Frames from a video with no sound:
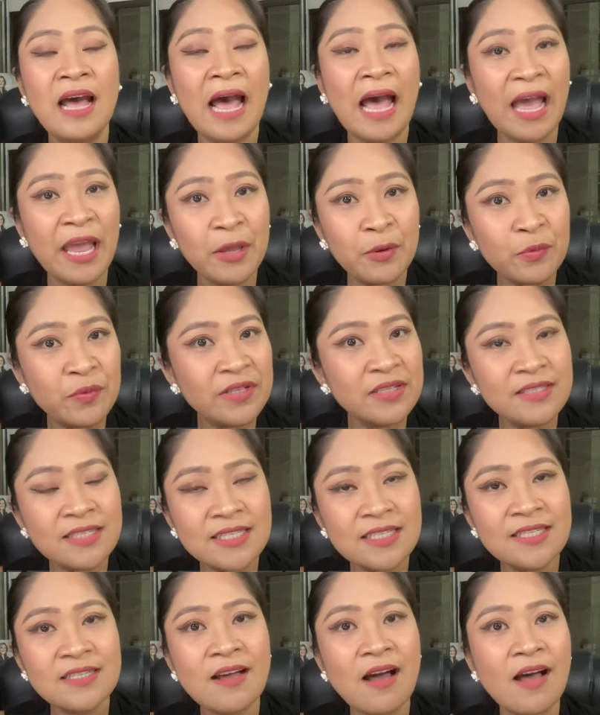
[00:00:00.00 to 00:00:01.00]
I will
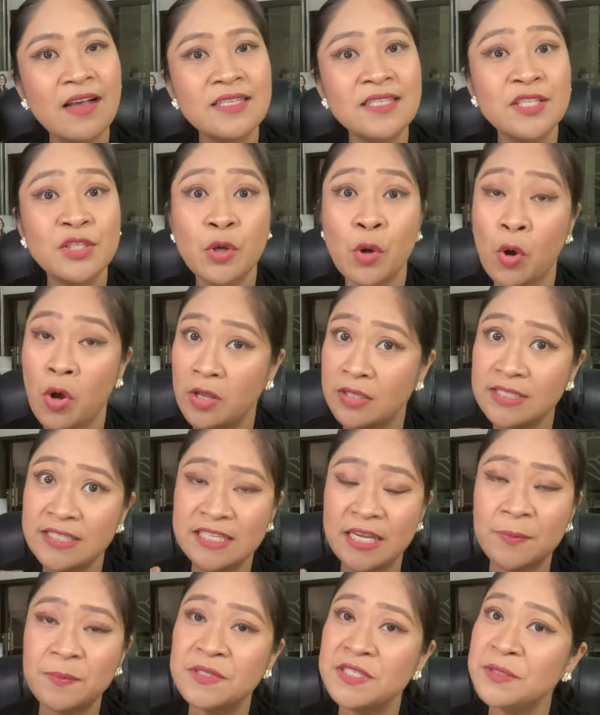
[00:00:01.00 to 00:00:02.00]
discuss
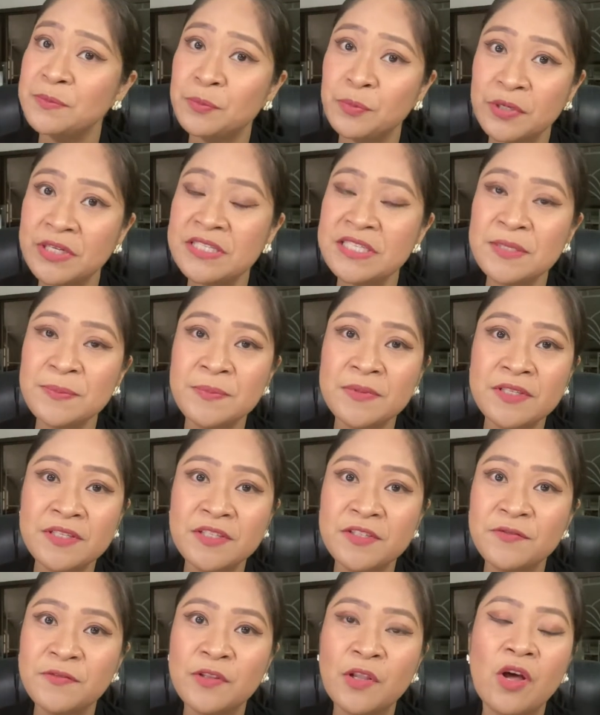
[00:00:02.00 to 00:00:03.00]
concepts and
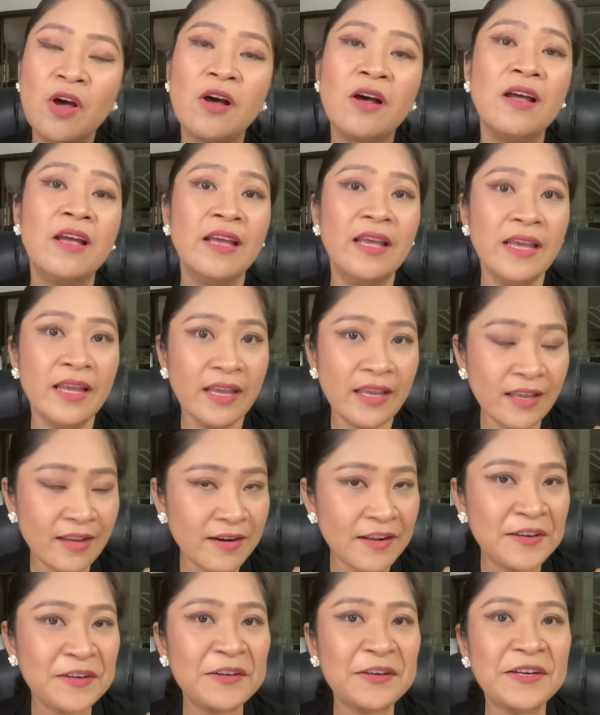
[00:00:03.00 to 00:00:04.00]
principles of law in
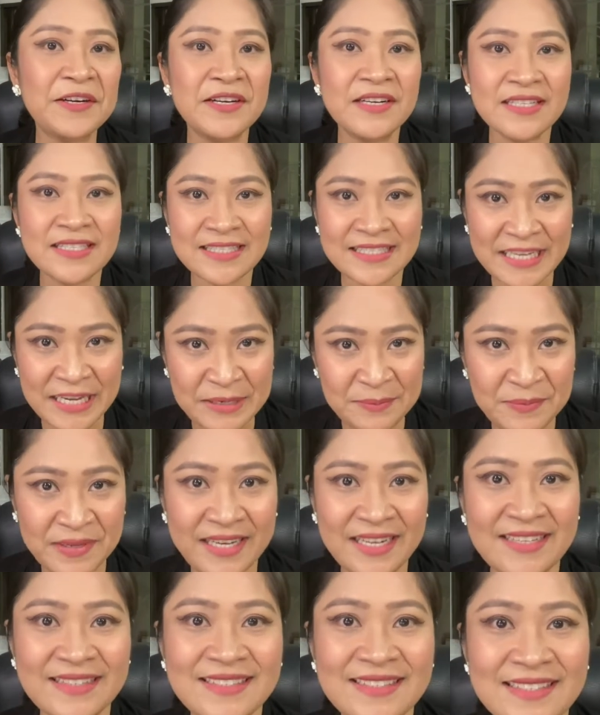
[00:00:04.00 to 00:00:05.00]
under 10
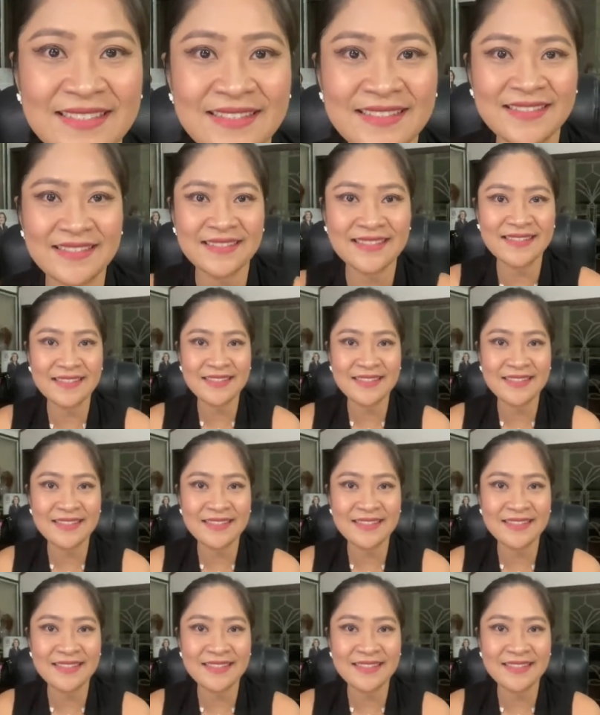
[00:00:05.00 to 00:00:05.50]
minutes.